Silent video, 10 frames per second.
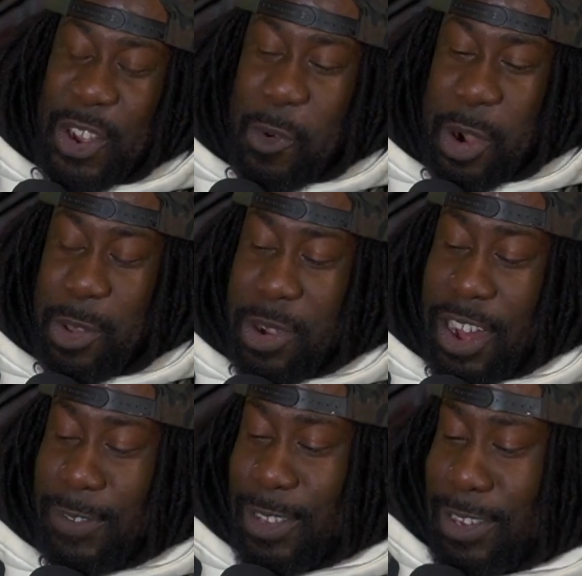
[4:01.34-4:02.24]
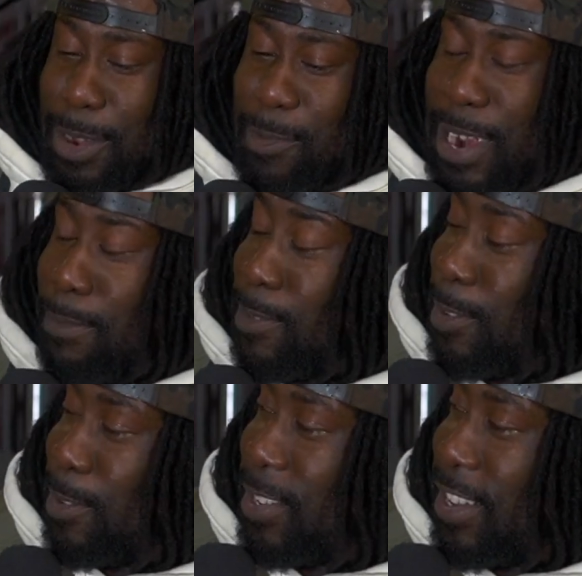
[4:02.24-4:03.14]
were you an off-the-top rapper a
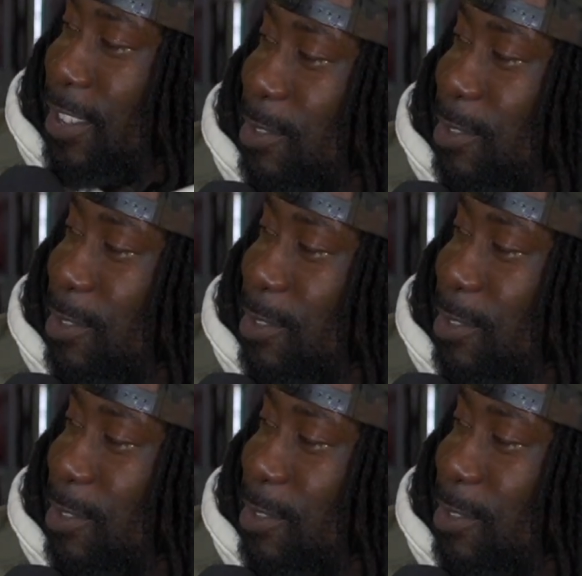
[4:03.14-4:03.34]
whole lot, or were